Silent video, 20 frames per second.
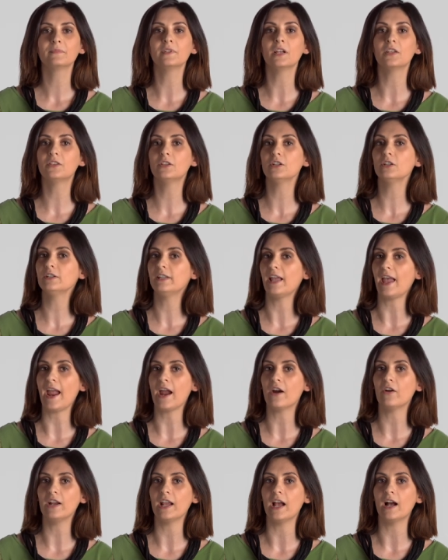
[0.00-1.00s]
the third
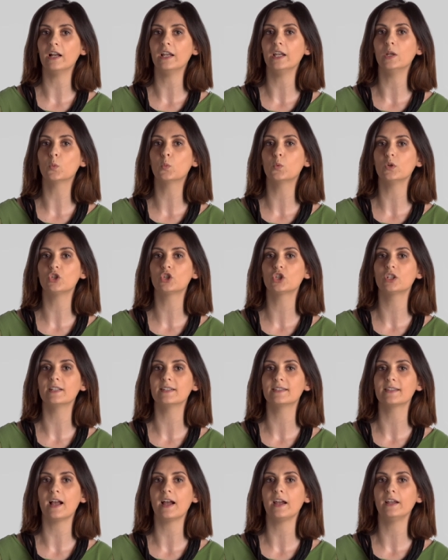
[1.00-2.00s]
area in which
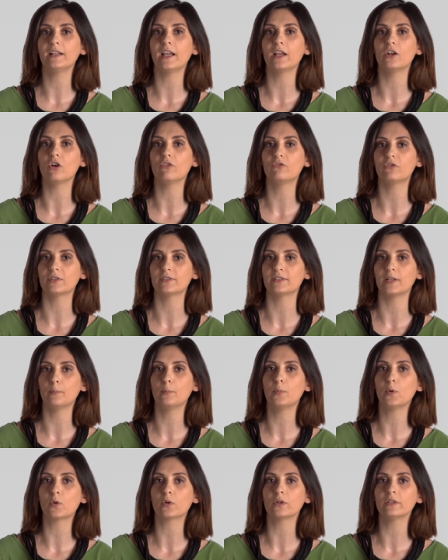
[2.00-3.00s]
design can offer
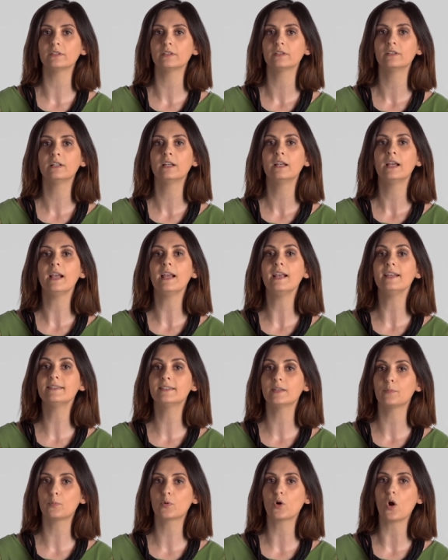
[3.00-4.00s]
support is
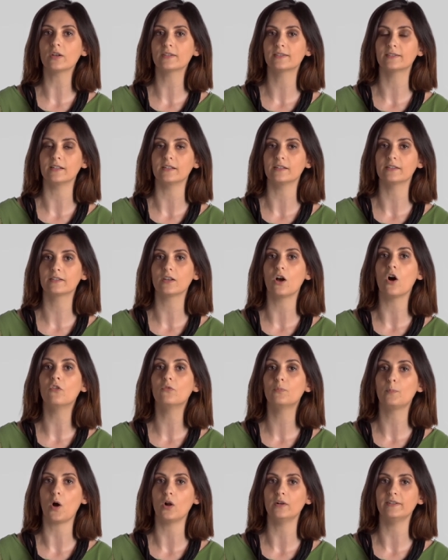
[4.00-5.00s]
the process
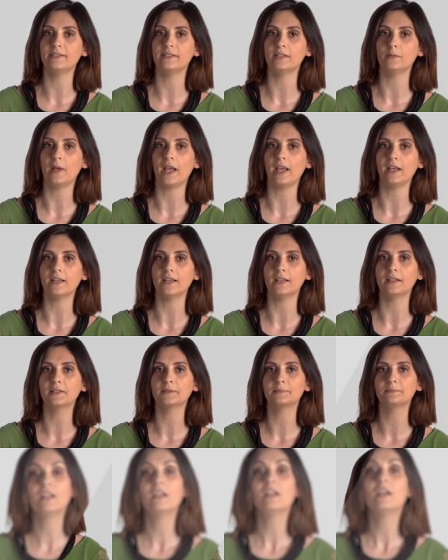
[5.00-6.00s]
of policymaking.
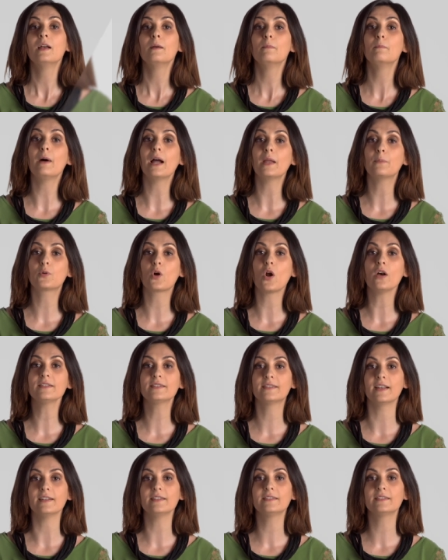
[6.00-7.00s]
By
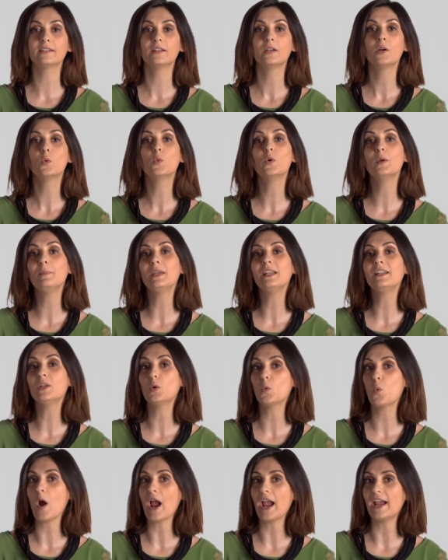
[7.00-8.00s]
process, we mean
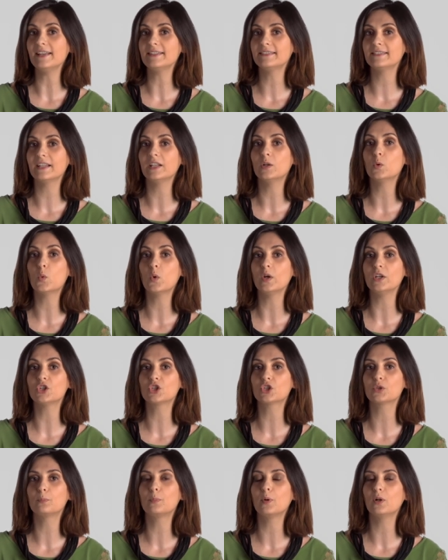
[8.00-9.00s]
the ways in
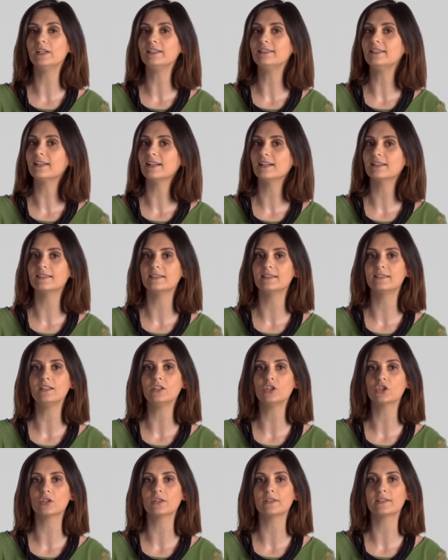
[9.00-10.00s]
which political
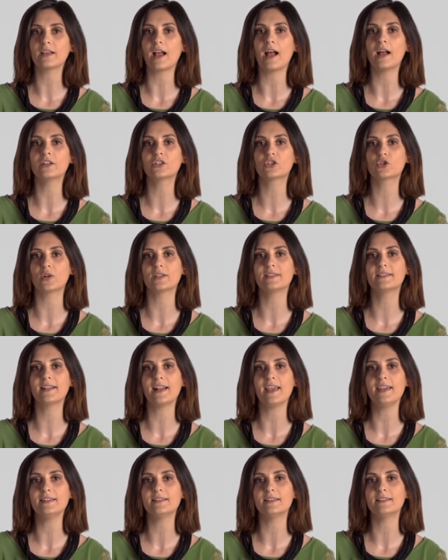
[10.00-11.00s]
decisions are
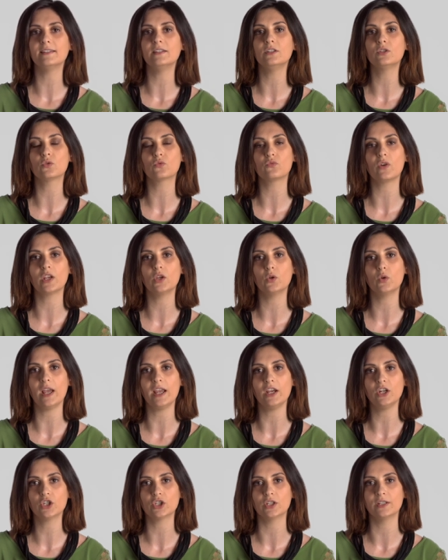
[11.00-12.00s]
translated into
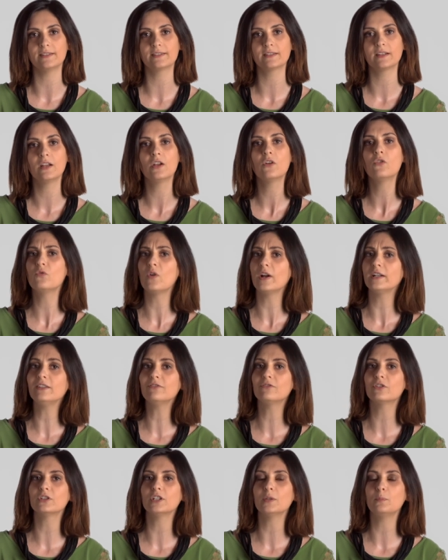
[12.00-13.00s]
regulations, ready
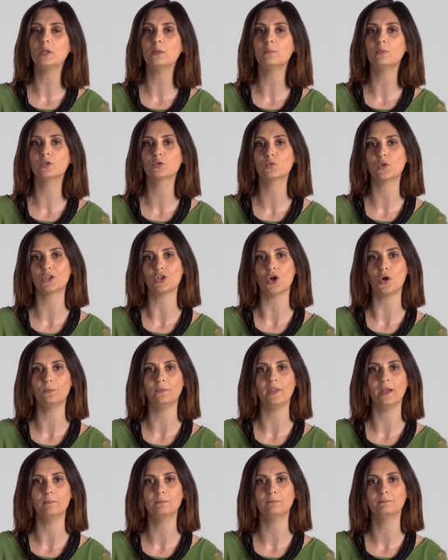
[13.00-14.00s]
for the people to adopt
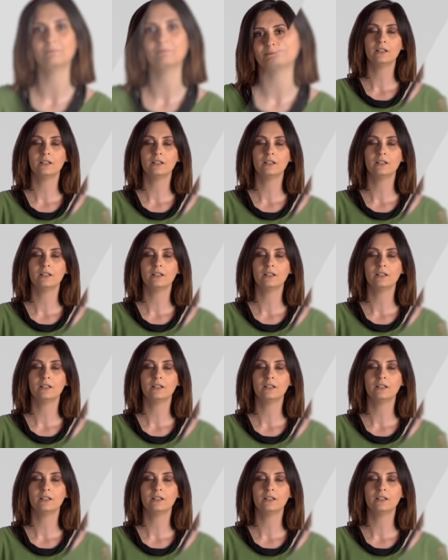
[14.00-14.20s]
them.